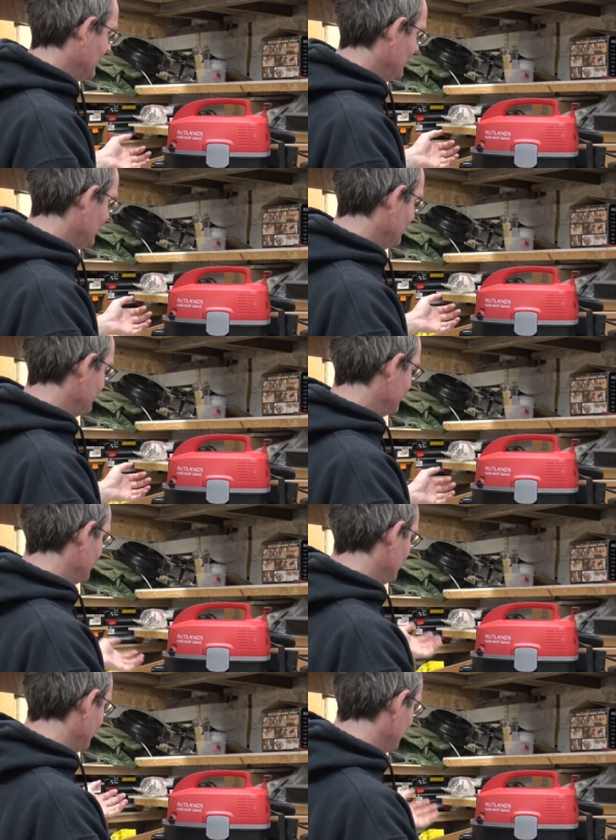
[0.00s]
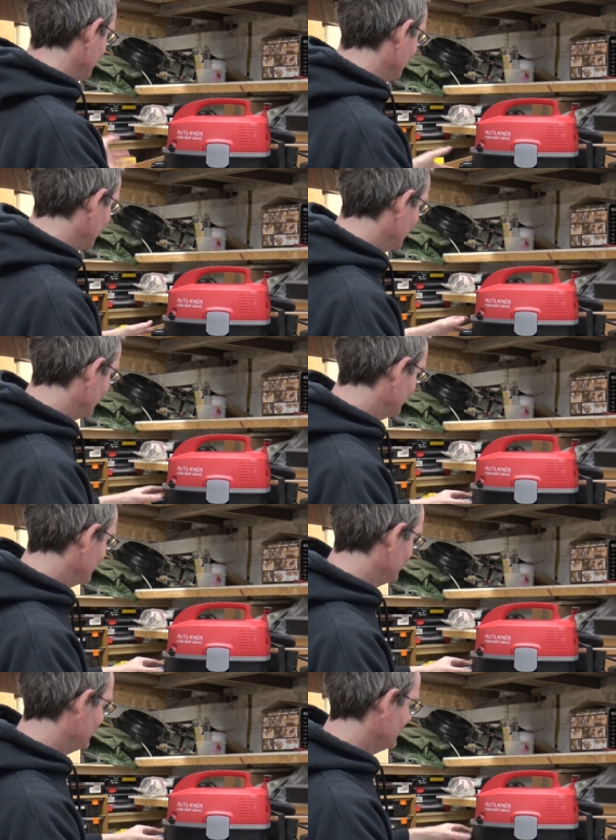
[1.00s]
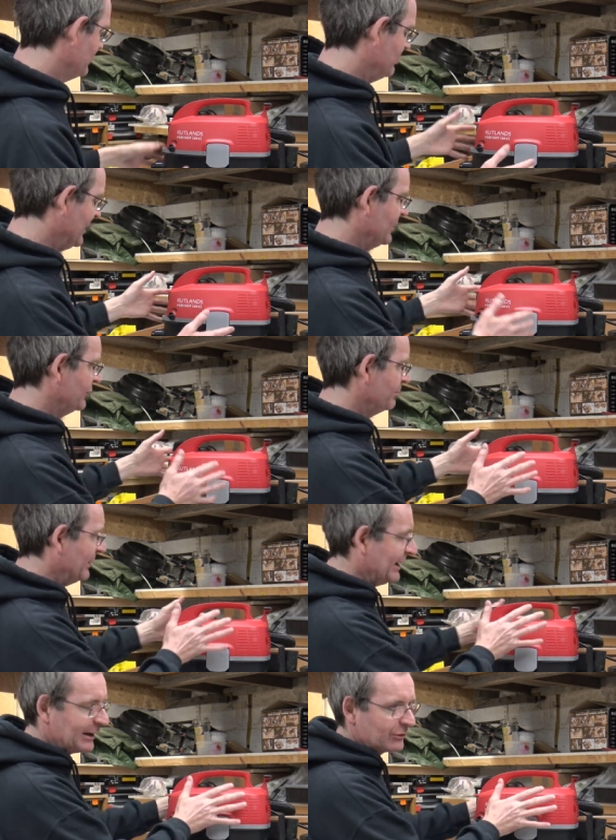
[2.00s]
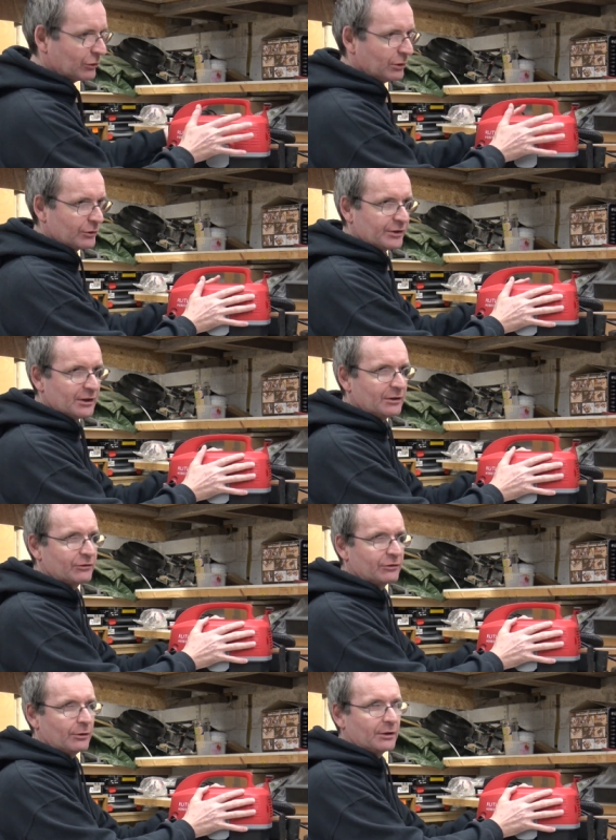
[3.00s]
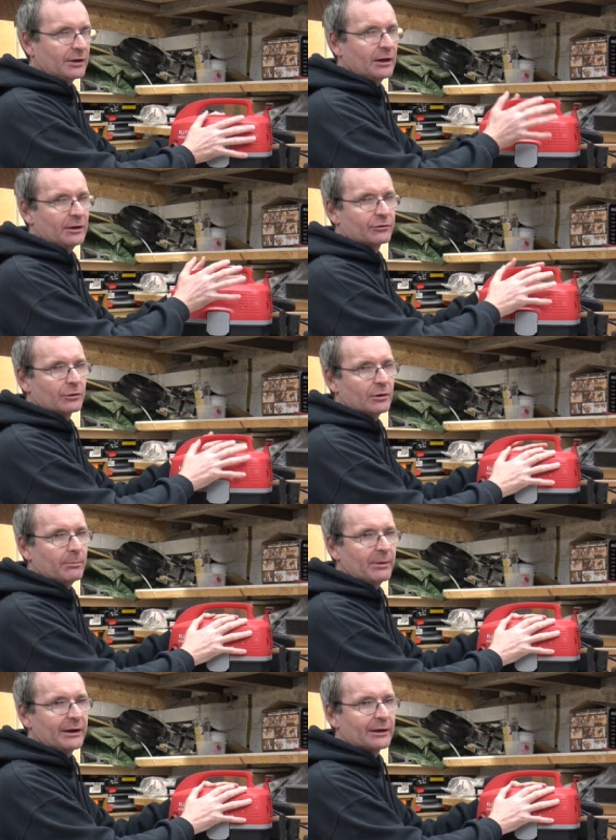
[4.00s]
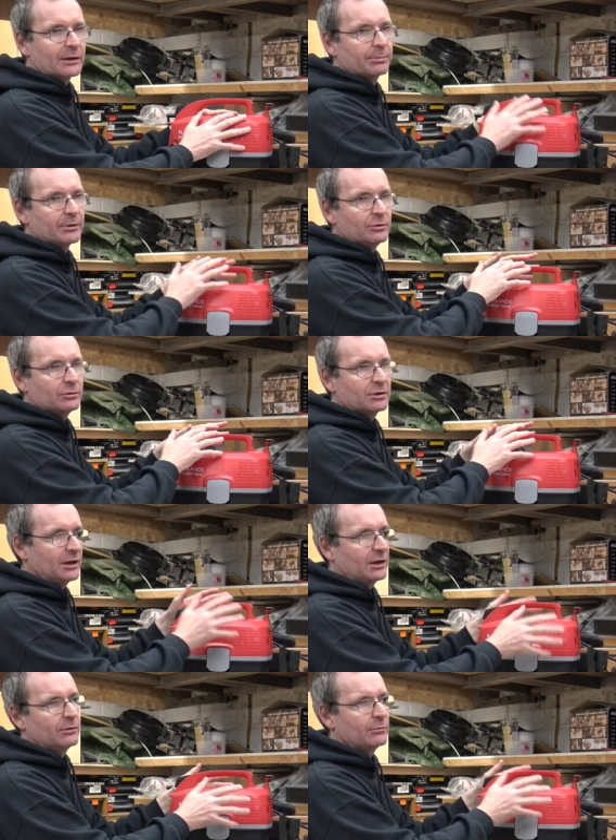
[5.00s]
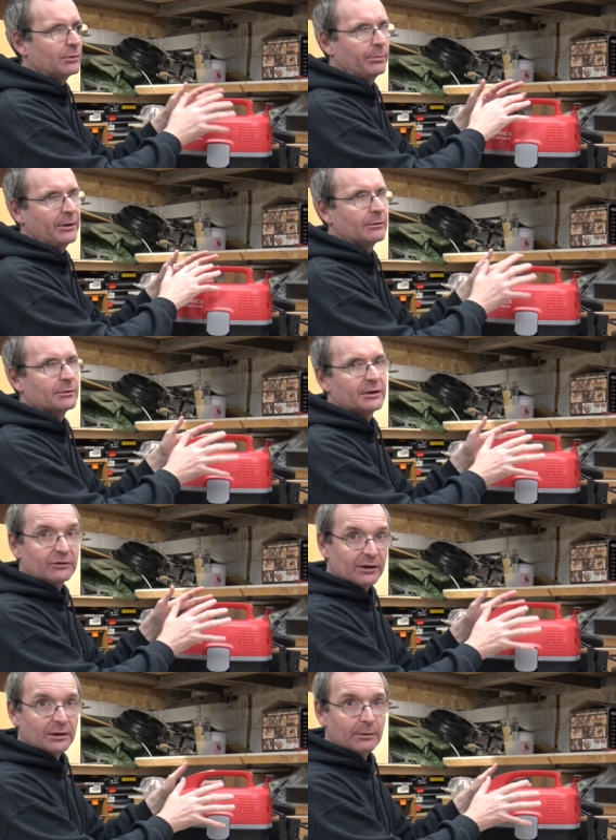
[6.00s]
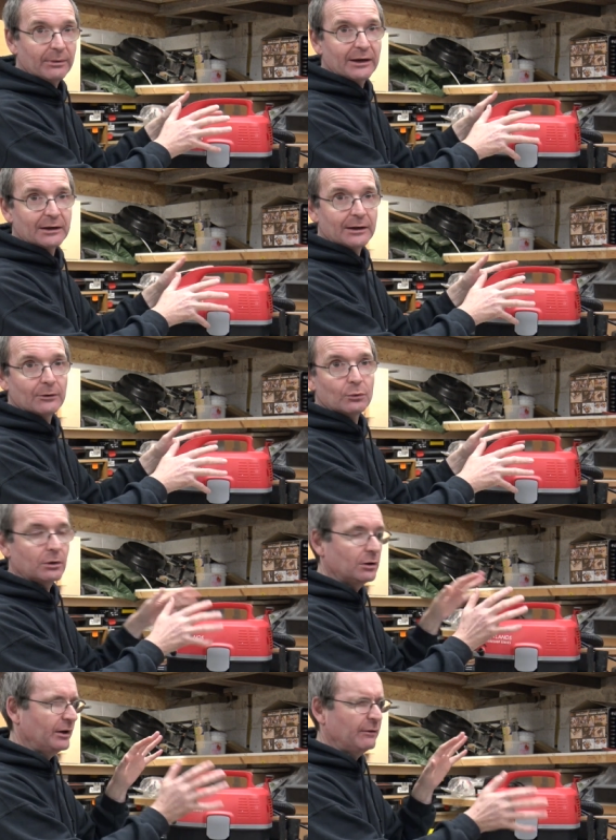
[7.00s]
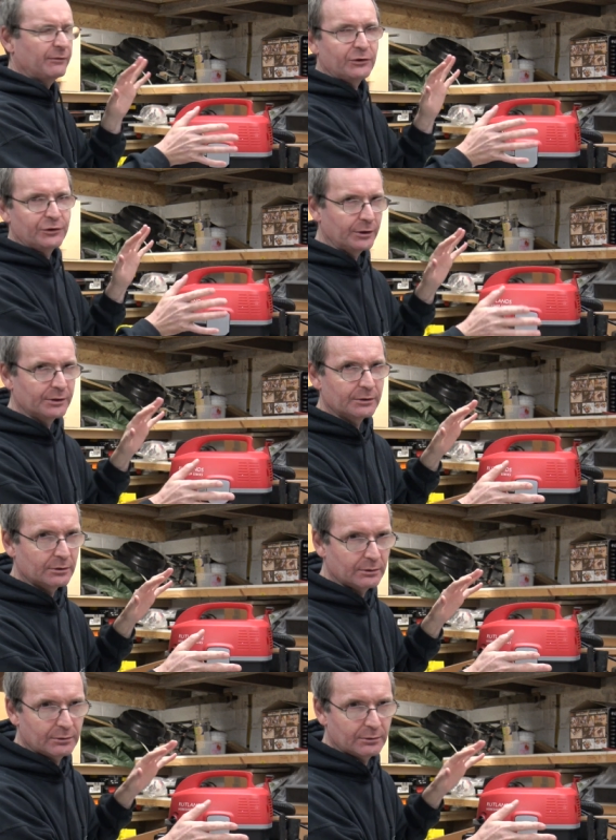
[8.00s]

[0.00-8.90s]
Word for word: Um, the but it's bagged on the inside it has got a bag but you can apparently take the bag out I haven't done it